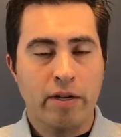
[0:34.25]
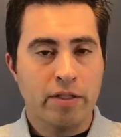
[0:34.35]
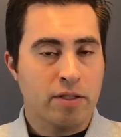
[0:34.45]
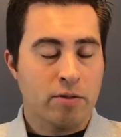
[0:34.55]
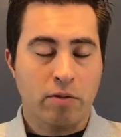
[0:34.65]

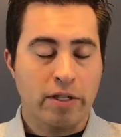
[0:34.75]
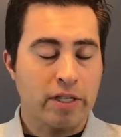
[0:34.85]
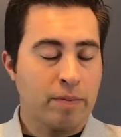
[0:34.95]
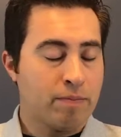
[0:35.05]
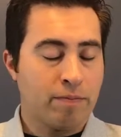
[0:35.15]
it's
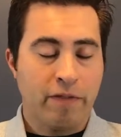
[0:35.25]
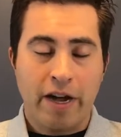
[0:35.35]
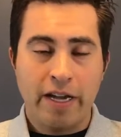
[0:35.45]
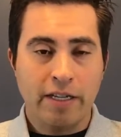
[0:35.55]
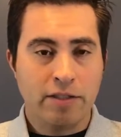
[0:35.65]
totally
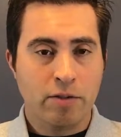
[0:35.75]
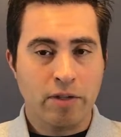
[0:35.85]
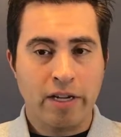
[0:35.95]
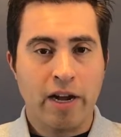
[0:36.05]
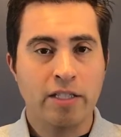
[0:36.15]
fine, it's
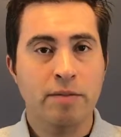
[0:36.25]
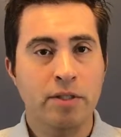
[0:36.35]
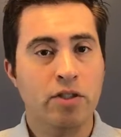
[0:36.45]
totally awesome.